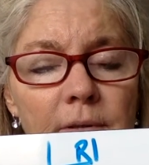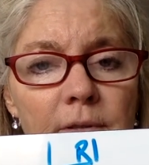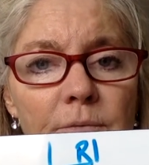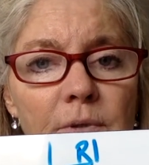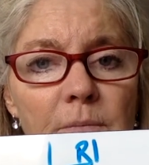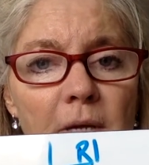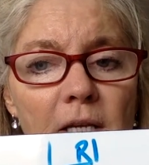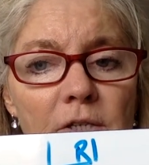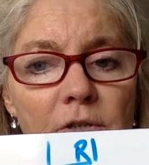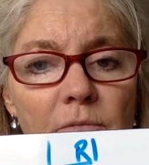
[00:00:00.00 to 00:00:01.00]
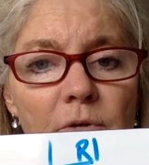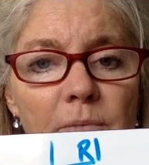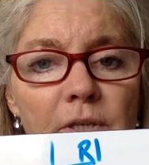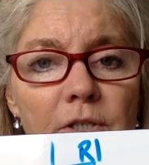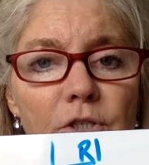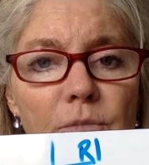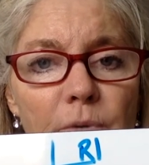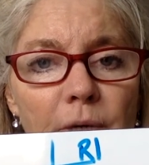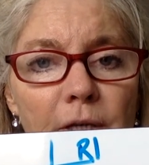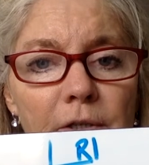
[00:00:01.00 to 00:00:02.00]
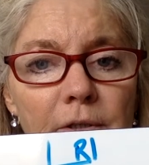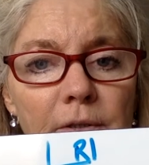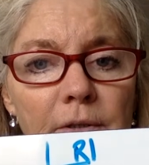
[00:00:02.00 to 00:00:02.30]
The remainder will be the numerator.